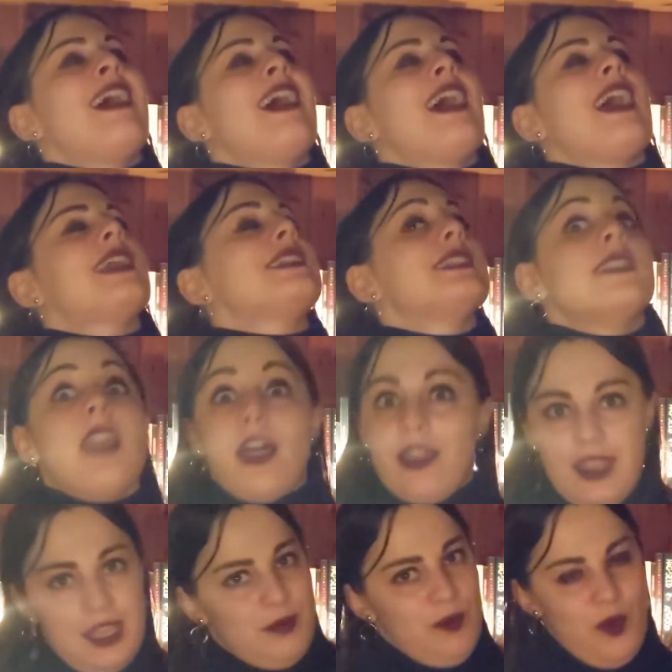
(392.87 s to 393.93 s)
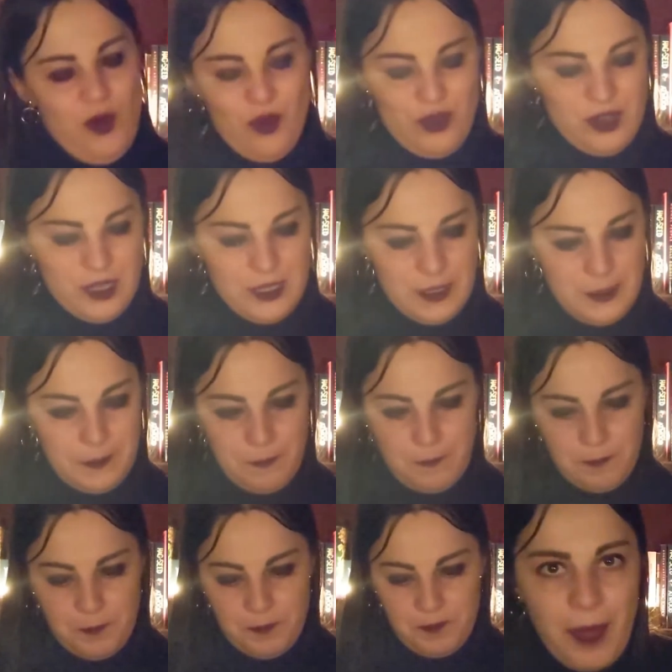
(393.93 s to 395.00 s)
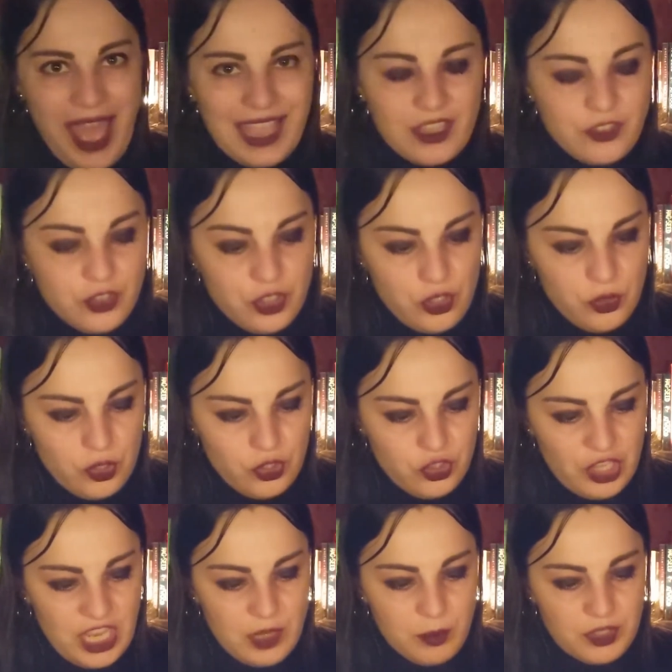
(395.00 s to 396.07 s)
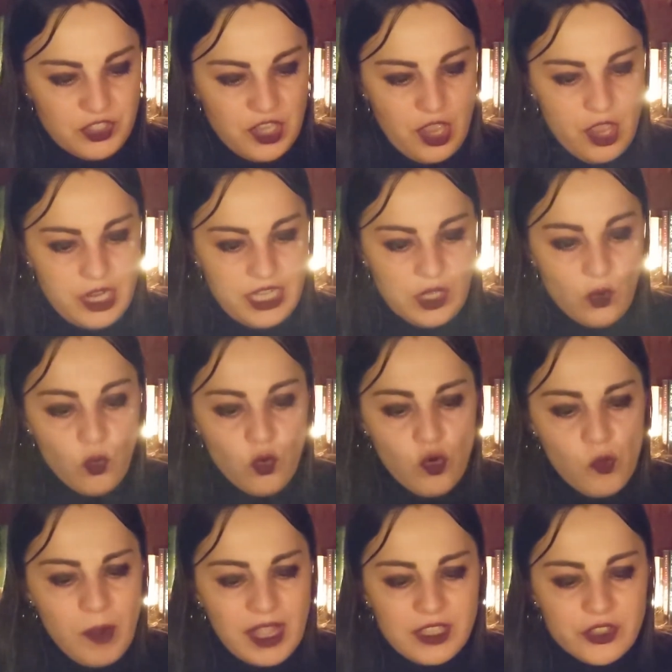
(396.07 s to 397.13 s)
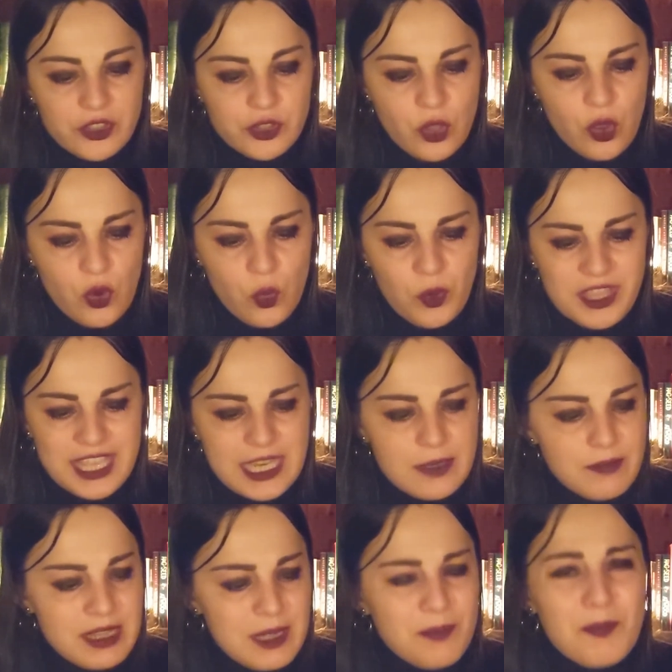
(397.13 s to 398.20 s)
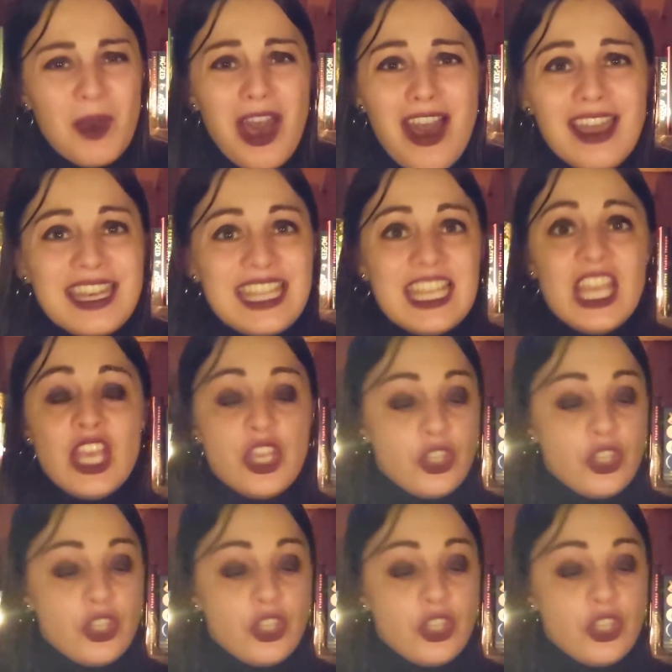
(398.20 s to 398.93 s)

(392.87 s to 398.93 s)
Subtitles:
and nothing more. Back into the chamber turning, all my soul within me burning,